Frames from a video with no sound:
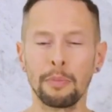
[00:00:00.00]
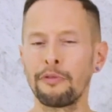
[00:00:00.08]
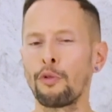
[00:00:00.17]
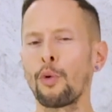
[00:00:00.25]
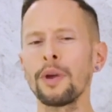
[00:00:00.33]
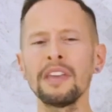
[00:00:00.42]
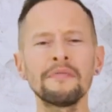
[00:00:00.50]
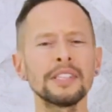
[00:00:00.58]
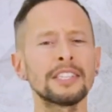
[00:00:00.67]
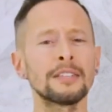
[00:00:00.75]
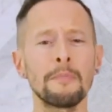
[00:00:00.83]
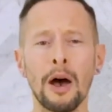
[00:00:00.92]
Before we
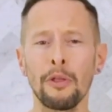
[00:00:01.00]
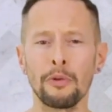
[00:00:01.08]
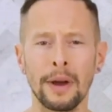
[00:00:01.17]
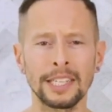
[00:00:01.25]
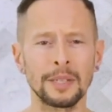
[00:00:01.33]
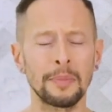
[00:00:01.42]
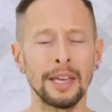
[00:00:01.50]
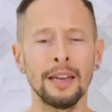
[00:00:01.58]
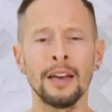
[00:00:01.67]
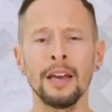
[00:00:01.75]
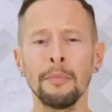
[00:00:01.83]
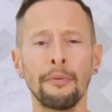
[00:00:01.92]
even smell the
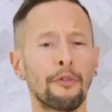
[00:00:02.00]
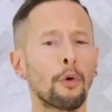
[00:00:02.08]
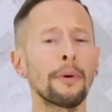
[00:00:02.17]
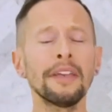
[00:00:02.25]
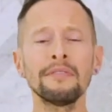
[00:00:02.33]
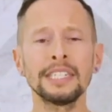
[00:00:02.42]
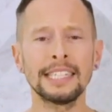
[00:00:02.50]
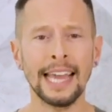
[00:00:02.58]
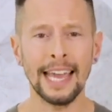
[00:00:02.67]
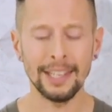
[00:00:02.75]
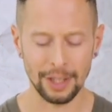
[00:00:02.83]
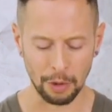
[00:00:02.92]
recipe, before we even
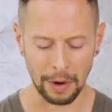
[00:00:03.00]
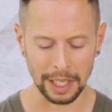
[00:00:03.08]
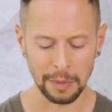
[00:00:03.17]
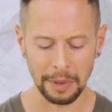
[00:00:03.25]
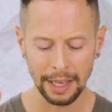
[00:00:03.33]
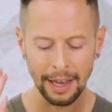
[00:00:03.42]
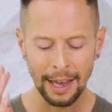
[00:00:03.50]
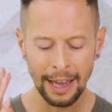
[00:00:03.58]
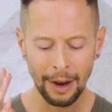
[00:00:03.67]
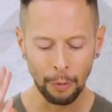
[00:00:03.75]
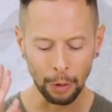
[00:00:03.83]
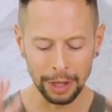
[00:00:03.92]
taste the recipe,
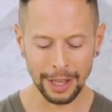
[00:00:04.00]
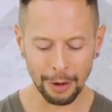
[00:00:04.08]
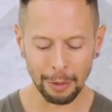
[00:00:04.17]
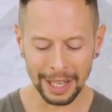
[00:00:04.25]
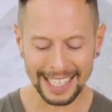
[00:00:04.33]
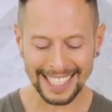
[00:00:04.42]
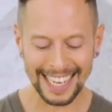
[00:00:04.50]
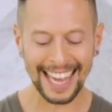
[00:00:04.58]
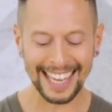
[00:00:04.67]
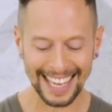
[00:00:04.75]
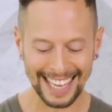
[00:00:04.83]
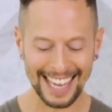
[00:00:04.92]
we're literally
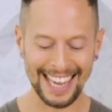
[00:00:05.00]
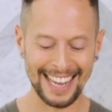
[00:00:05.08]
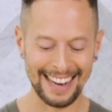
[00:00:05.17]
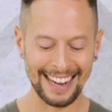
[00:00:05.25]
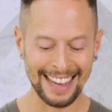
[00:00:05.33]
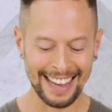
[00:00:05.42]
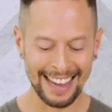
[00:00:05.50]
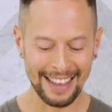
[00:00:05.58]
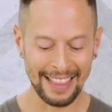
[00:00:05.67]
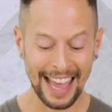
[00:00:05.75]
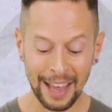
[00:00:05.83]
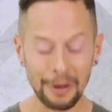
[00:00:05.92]
taking in
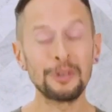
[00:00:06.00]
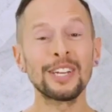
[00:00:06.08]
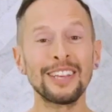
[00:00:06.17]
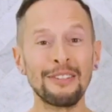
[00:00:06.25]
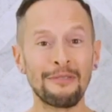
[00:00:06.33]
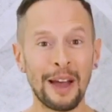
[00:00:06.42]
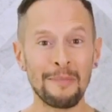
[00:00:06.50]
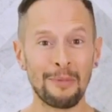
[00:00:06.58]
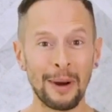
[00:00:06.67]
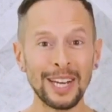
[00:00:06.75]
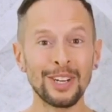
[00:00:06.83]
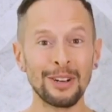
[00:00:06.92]
the energy and the
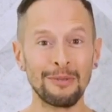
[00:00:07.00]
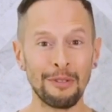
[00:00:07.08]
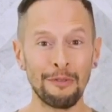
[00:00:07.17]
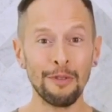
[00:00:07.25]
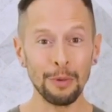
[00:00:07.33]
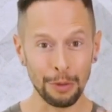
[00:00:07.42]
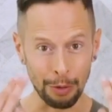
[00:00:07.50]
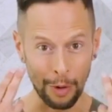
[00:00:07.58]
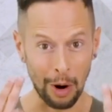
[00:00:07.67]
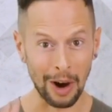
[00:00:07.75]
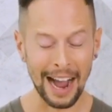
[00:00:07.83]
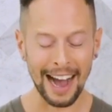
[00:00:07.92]
vibration of the food
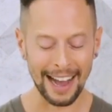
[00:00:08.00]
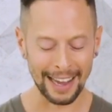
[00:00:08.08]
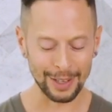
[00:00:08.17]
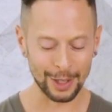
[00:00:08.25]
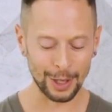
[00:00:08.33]
through our eyes.